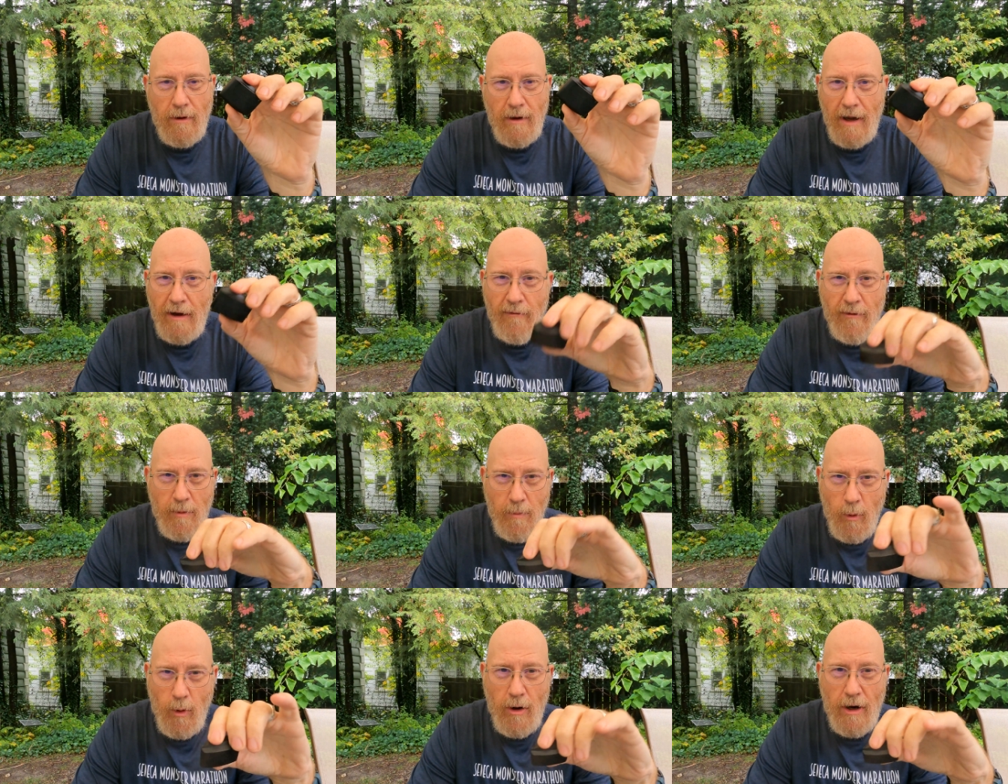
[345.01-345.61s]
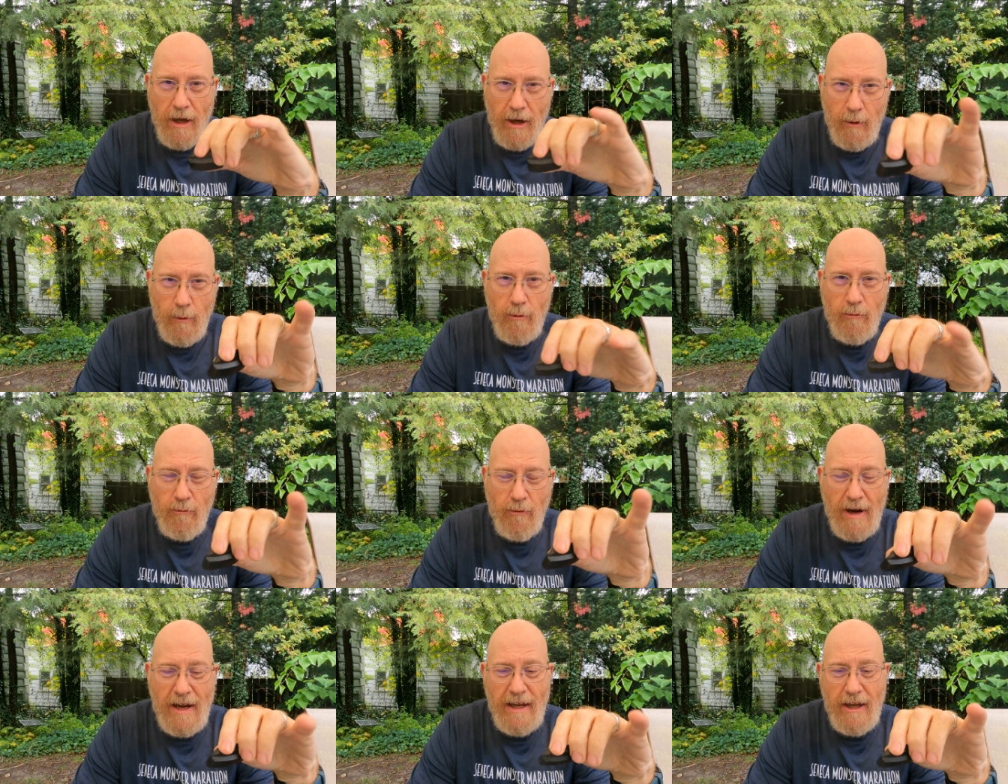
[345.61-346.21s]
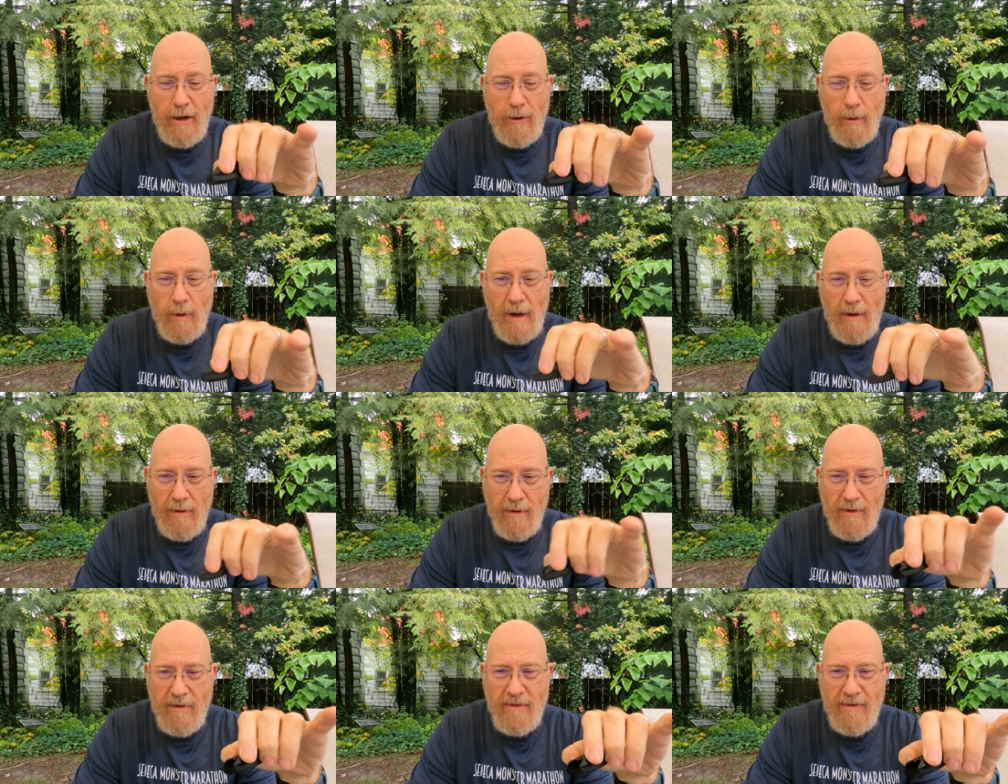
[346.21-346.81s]
every morning it would rate you
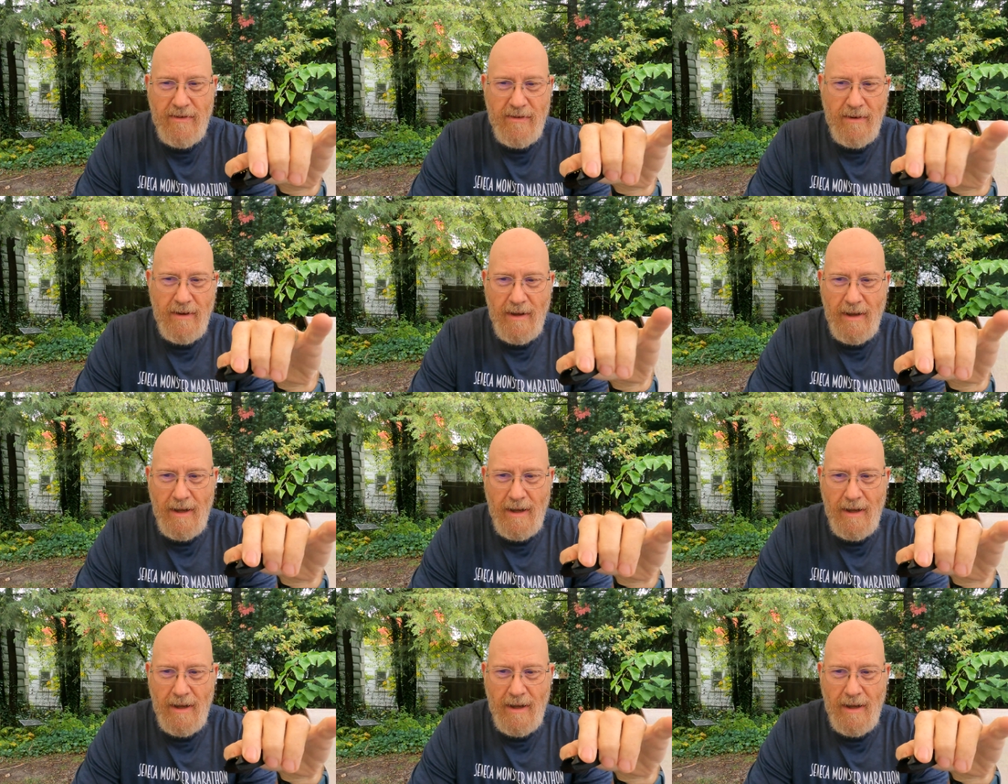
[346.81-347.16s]
out as